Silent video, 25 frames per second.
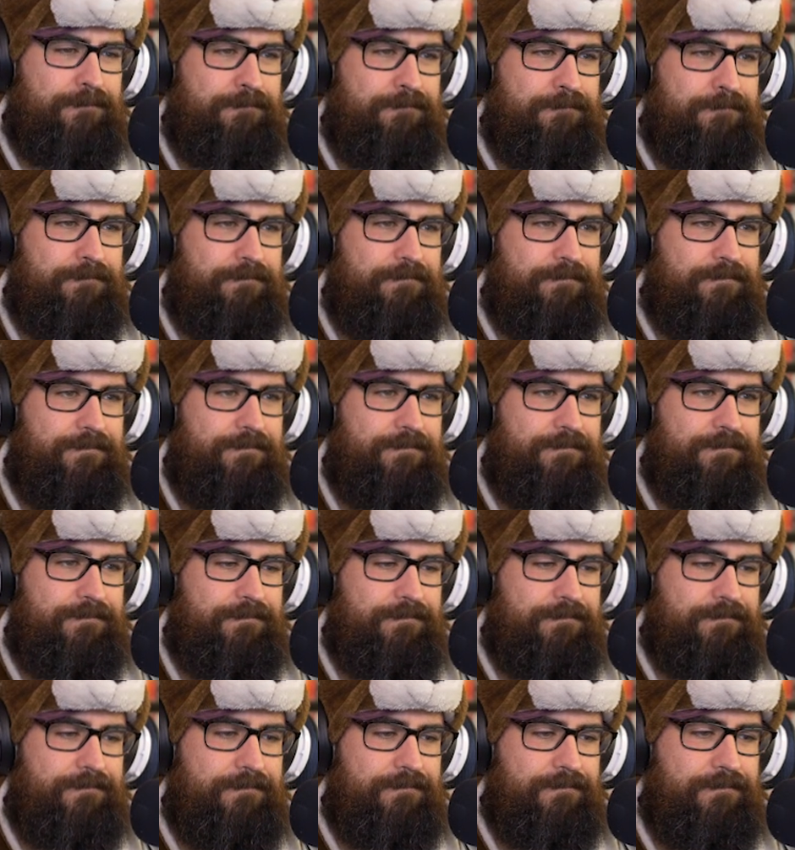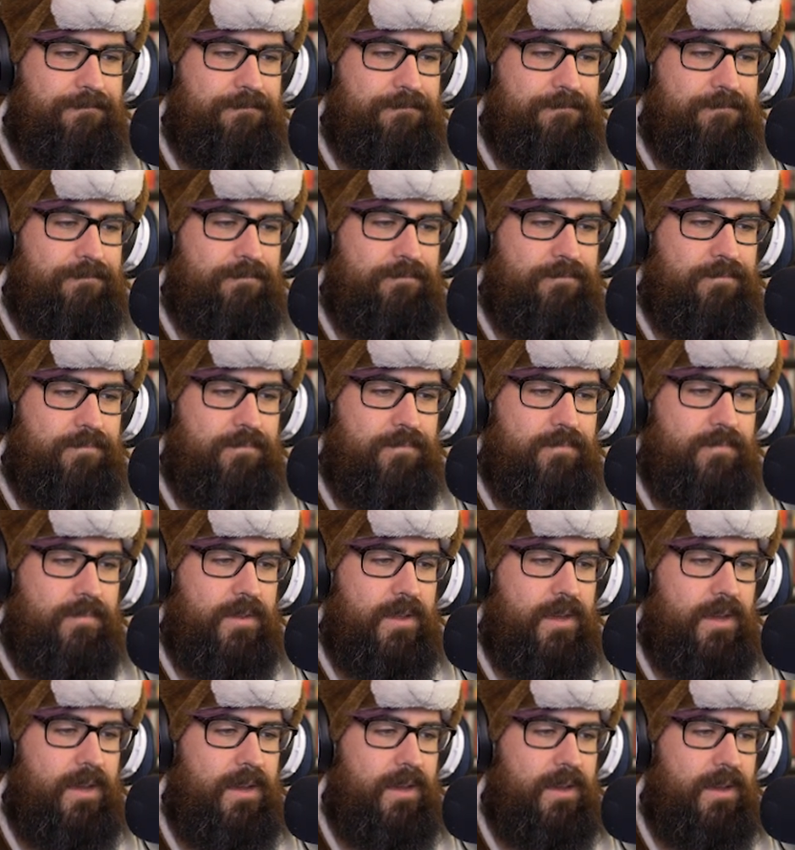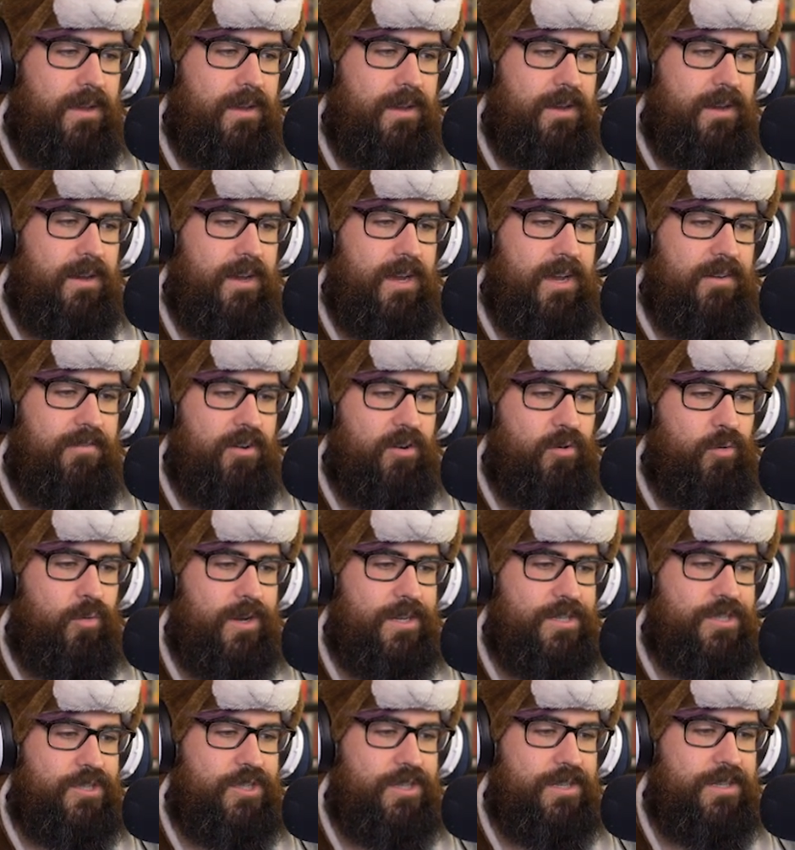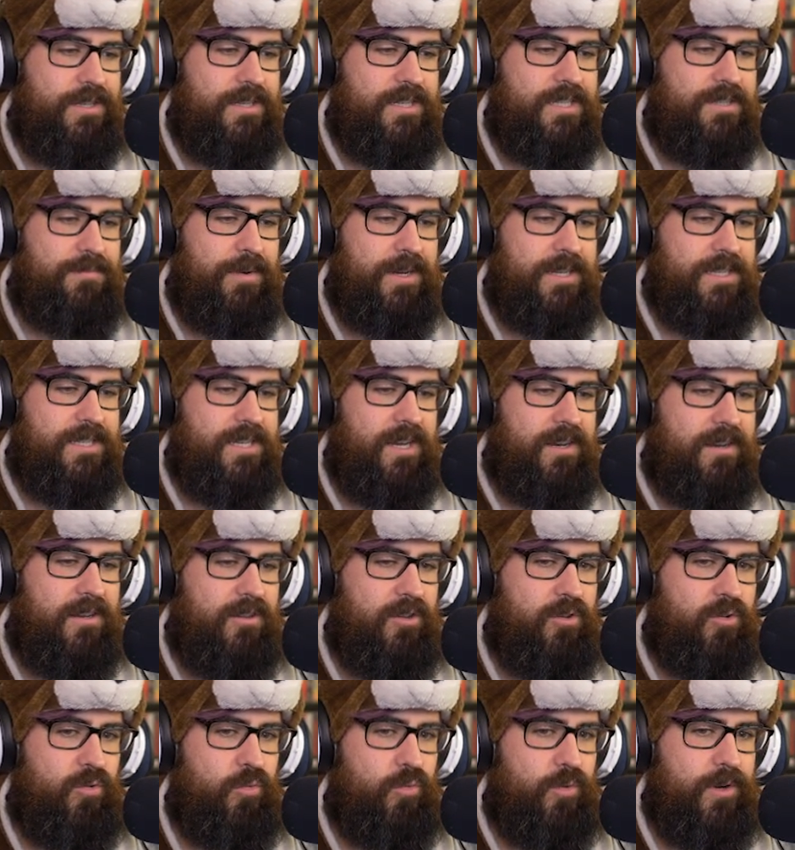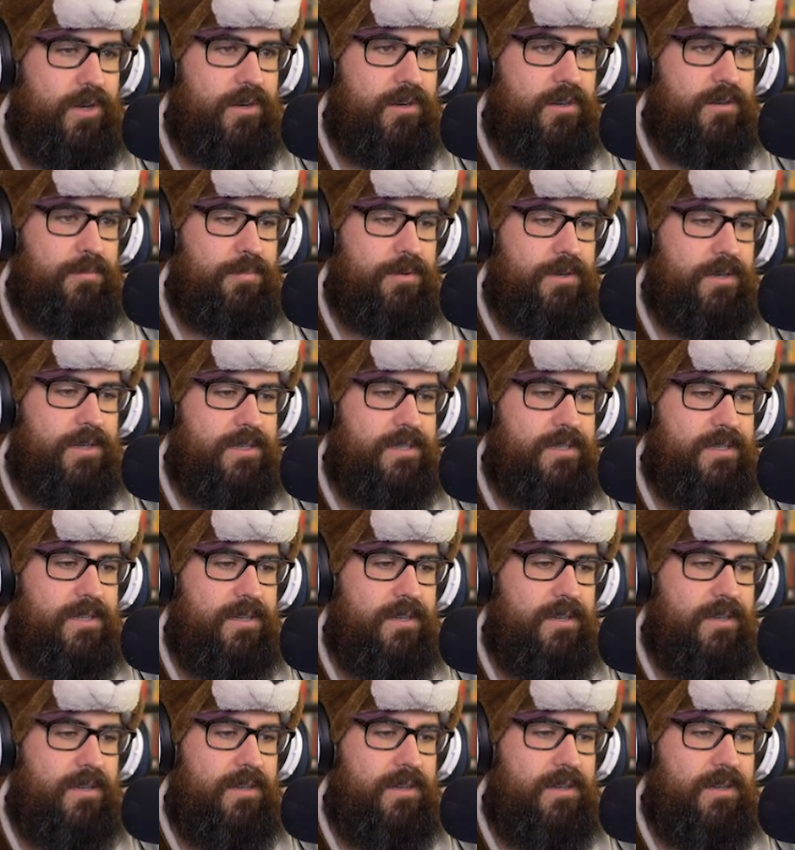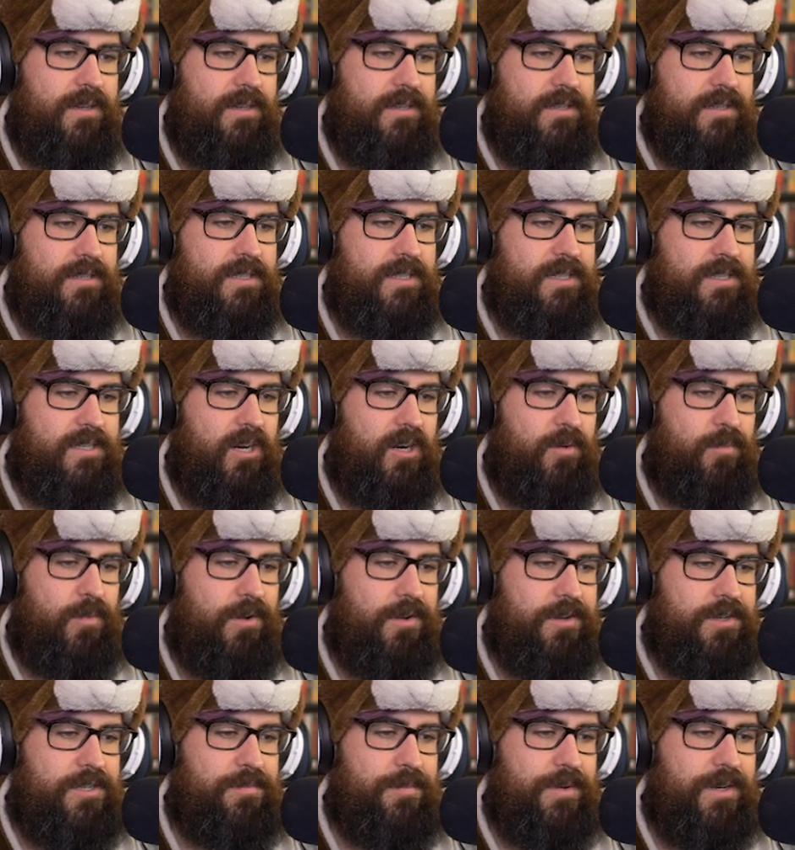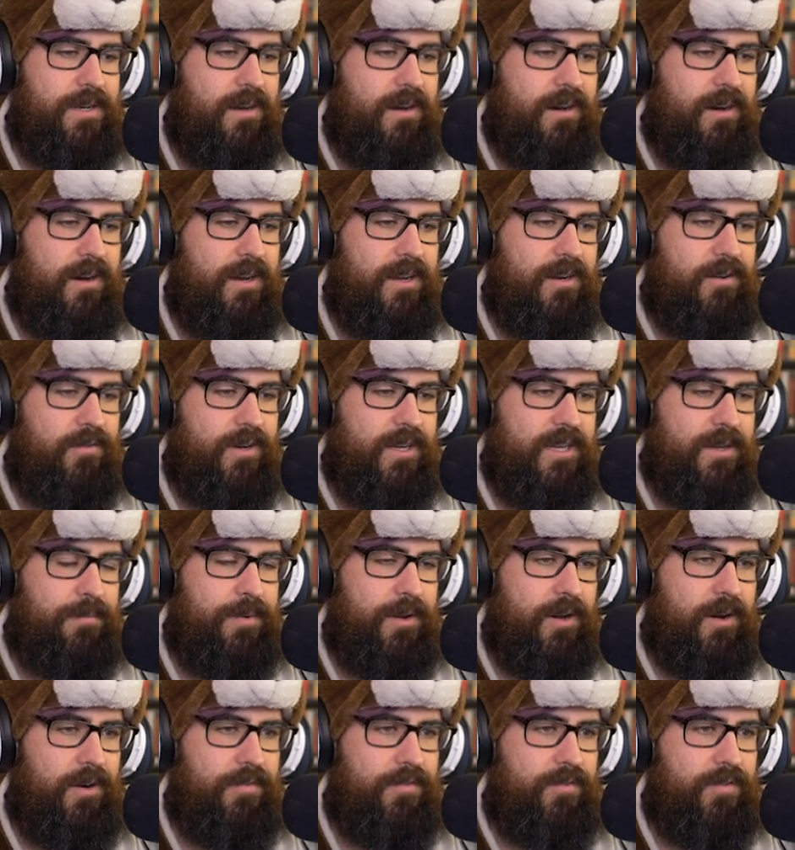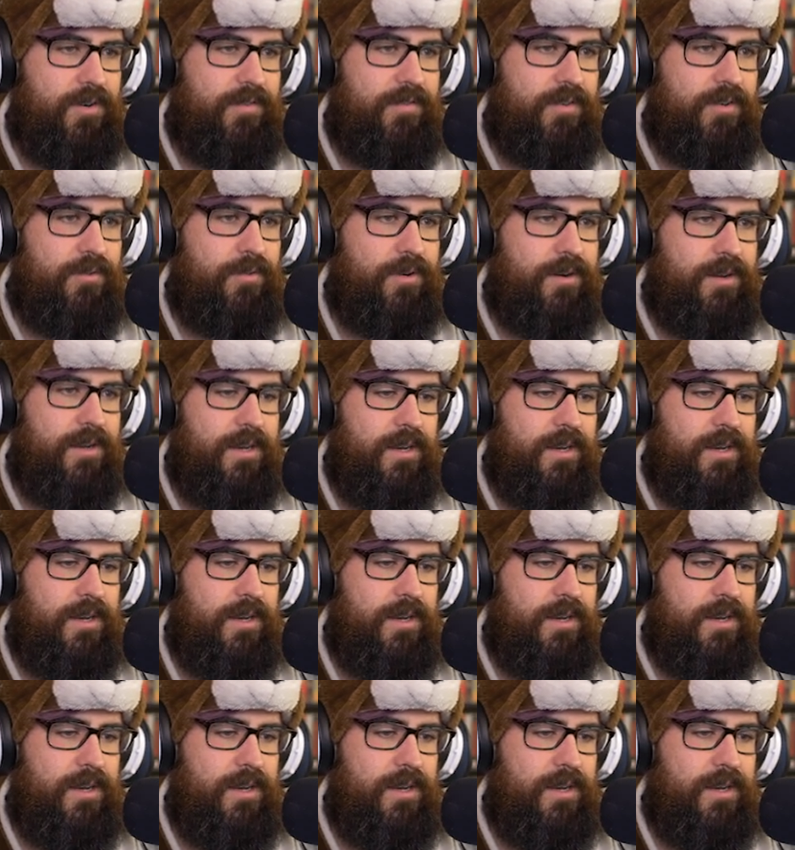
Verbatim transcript: Hmm. Hey, I have a question. This might sound a little weird, but does the term ultimate hunt ring a bell for everyone?